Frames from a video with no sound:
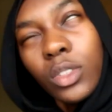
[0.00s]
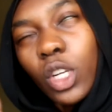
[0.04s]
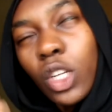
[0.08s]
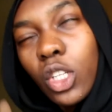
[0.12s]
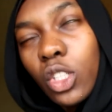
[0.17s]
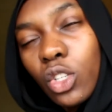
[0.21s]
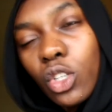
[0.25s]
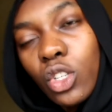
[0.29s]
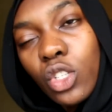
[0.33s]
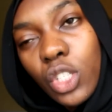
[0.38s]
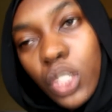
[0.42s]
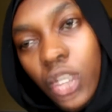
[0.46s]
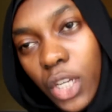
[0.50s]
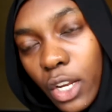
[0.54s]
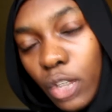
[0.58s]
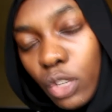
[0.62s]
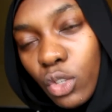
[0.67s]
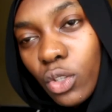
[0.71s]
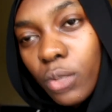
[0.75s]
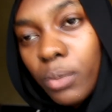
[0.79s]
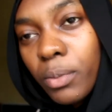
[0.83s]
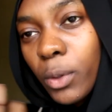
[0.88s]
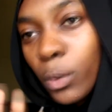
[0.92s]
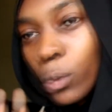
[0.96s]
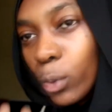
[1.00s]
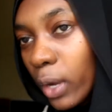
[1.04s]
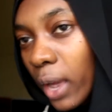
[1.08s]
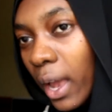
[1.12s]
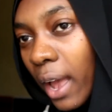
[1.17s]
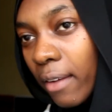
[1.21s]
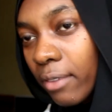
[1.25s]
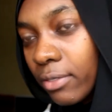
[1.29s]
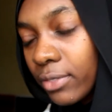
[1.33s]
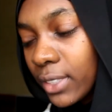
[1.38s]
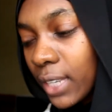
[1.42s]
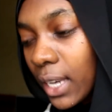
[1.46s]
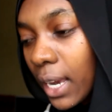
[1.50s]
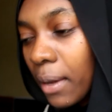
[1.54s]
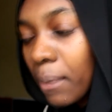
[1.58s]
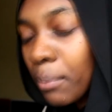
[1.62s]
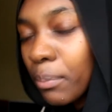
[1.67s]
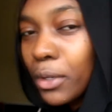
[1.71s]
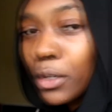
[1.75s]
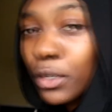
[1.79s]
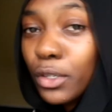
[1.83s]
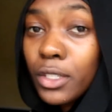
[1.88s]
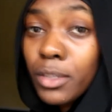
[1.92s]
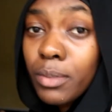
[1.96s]
not on schedule, but we have
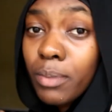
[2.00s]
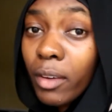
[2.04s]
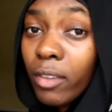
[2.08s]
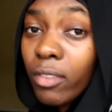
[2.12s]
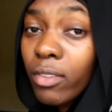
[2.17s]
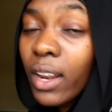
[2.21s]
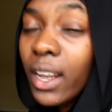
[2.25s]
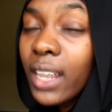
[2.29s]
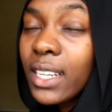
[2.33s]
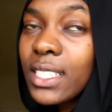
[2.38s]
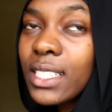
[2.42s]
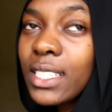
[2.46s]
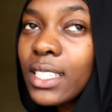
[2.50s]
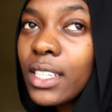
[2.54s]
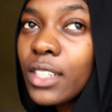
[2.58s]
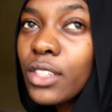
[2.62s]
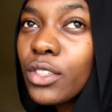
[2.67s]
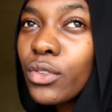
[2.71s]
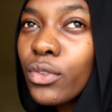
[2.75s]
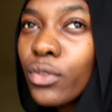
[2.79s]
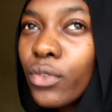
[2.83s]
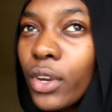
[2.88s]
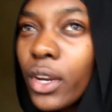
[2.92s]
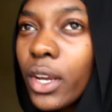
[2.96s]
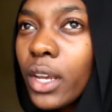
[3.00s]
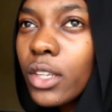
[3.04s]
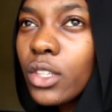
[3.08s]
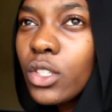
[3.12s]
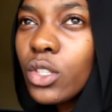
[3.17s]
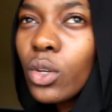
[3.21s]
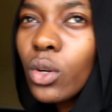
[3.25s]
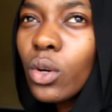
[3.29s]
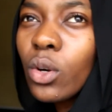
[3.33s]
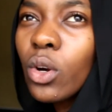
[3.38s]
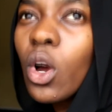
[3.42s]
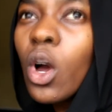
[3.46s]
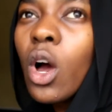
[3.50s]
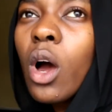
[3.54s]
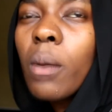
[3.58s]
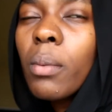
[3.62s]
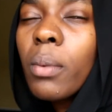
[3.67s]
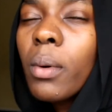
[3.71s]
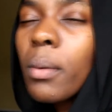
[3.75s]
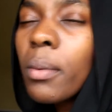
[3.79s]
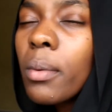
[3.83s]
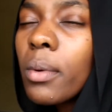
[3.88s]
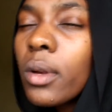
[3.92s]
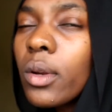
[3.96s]
time because my flight is at 3, so
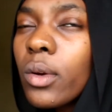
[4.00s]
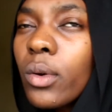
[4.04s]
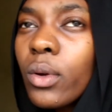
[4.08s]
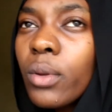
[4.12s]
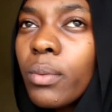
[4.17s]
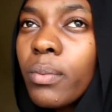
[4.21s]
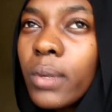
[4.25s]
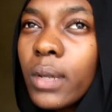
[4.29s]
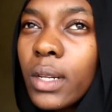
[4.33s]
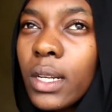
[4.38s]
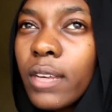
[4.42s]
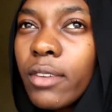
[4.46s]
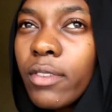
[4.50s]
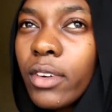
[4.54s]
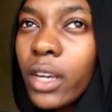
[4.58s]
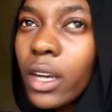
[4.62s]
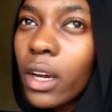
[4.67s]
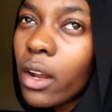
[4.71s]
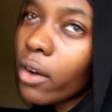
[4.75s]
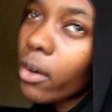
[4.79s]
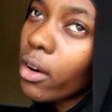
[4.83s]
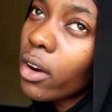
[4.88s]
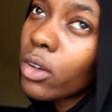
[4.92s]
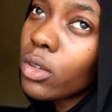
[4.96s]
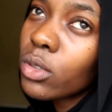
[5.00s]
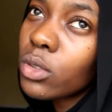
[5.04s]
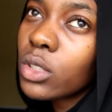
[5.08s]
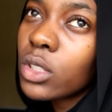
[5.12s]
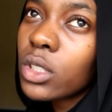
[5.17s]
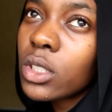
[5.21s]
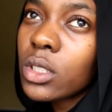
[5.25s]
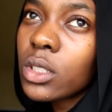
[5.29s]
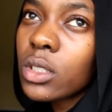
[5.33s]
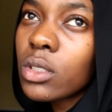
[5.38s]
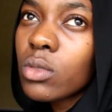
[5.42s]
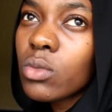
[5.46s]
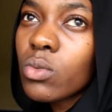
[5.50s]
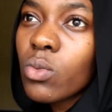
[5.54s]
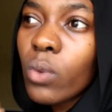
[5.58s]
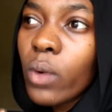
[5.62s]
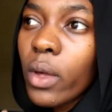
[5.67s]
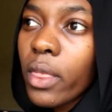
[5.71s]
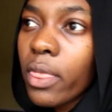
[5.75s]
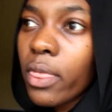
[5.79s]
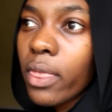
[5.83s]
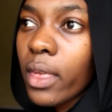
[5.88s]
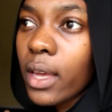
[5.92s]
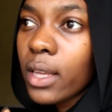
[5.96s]
probably we'll be leaving around
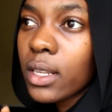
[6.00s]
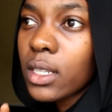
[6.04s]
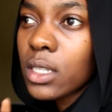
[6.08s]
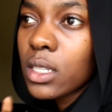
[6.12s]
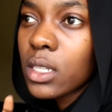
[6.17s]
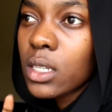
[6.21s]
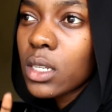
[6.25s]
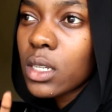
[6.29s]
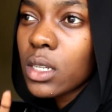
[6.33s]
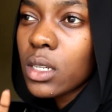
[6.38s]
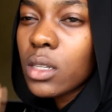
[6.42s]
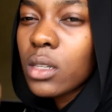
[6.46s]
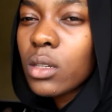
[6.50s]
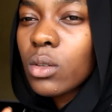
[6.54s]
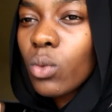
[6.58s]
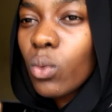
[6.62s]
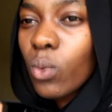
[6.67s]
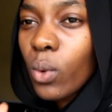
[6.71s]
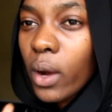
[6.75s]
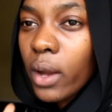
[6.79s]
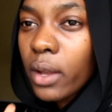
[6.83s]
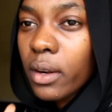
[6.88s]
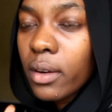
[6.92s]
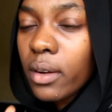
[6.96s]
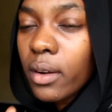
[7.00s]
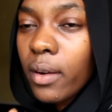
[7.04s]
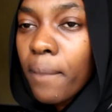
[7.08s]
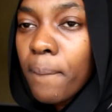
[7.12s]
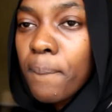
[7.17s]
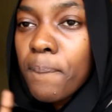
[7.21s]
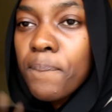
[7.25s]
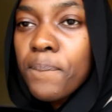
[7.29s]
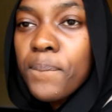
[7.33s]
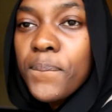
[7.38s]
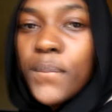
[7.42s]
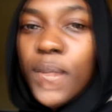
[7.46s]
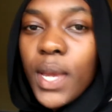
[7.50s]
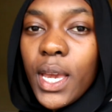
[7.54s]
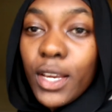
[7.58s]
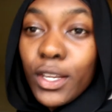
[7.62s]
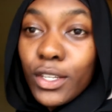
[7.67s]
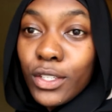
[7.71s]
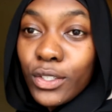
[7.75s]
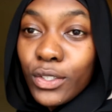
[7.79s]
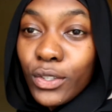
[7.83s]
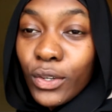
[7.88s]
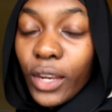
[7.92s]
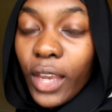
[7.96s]
1:31.
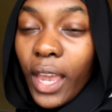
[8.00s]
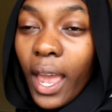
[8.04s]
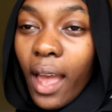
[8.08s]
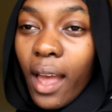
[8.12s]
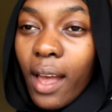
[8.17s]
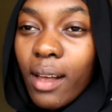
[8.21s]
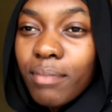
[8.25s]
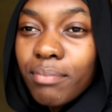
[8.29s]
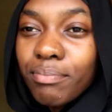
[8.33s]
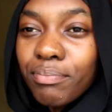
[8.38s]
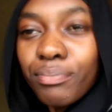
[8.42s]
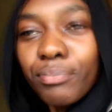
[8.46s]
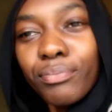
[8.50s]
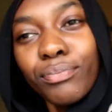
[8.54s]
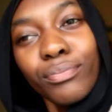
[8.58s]
So yeah,